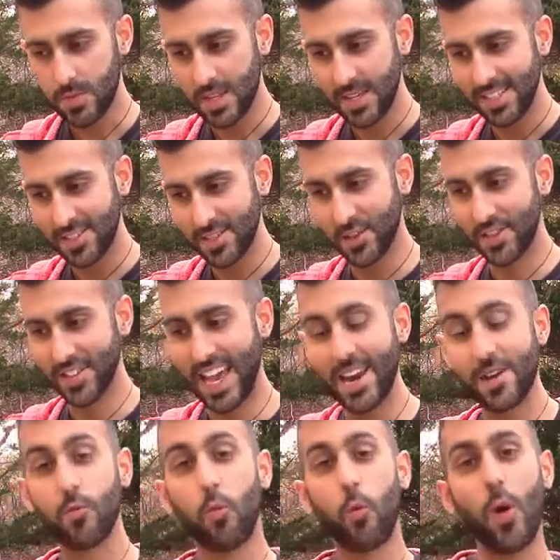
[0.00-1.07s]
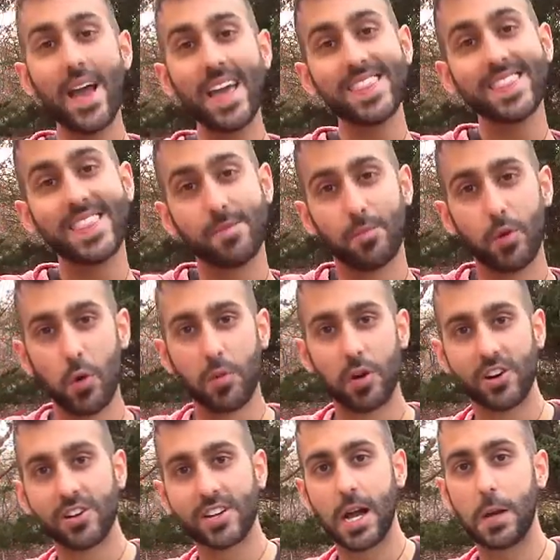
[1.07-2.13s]
so then when the
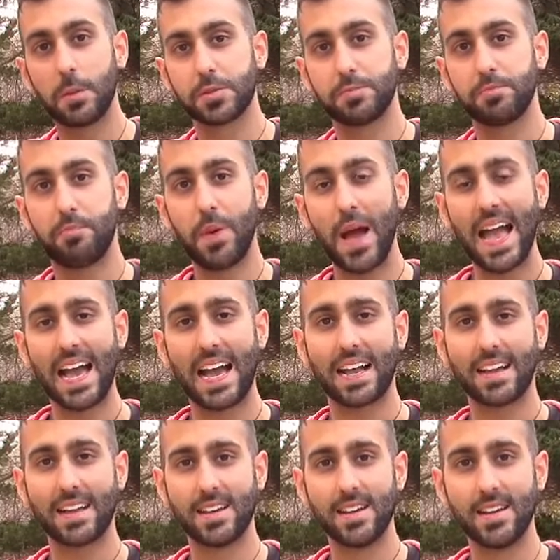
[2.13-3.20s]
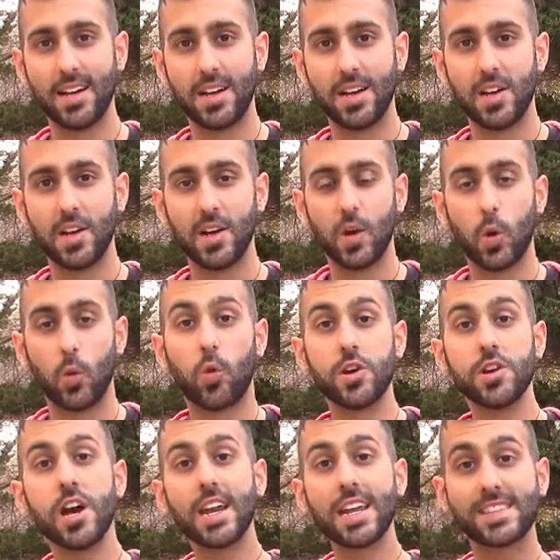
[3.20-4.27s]
boomerang comes back, we're
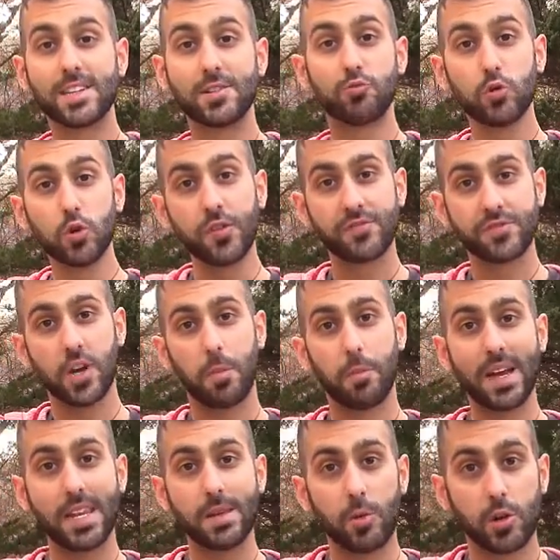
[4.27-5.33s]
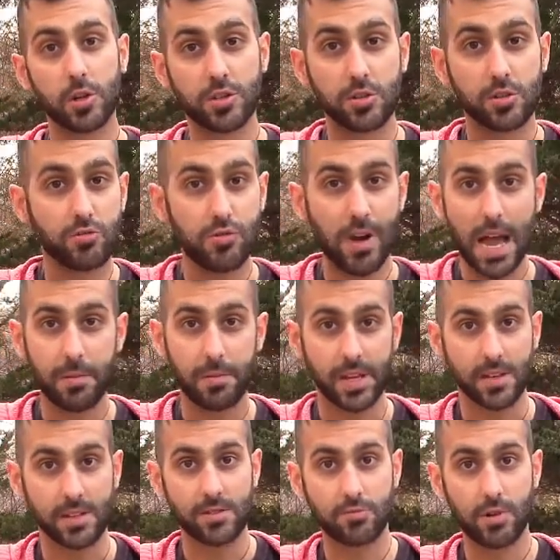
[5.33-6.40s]
not at the rooftop anymore to grab
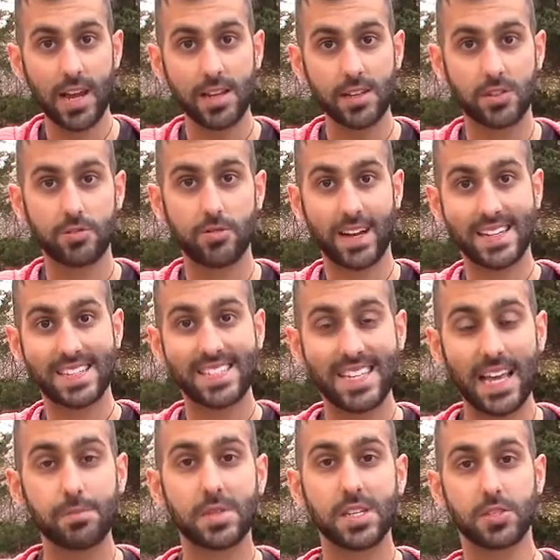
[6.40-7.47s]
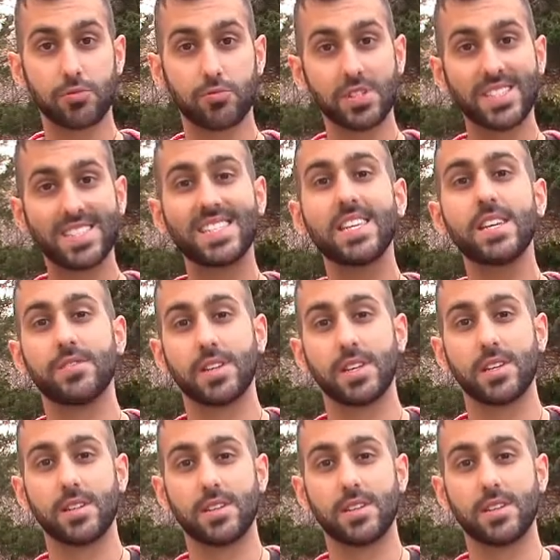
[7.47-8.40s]
it, right? To accept it, to receive it.